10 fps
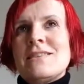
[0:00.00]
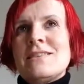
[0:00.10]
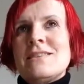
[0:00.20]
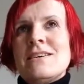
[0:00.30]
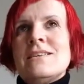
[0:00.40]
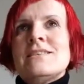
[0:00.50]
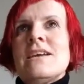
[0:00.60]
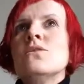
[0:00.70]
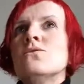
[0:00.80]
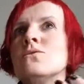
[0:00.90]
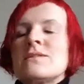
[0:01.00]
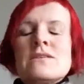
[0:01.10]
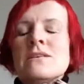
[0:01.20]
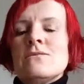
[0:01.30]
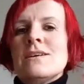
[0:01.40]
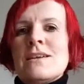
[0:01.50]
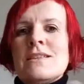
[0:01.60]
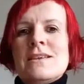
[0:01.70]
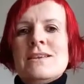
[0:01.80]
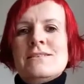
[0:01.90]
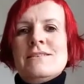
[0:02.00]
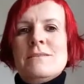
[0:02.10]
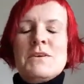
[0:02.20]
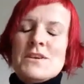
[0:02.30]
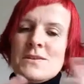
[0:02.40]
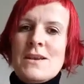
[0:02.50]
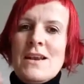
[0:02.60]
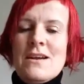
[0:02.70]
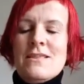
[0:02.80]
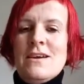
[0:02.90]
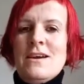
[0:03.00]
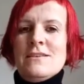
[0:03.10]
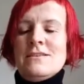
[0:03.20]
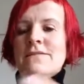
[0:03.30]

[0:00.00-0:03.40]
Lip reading: they say, oh, it's going to look like this and I'm going to do it like that. And if I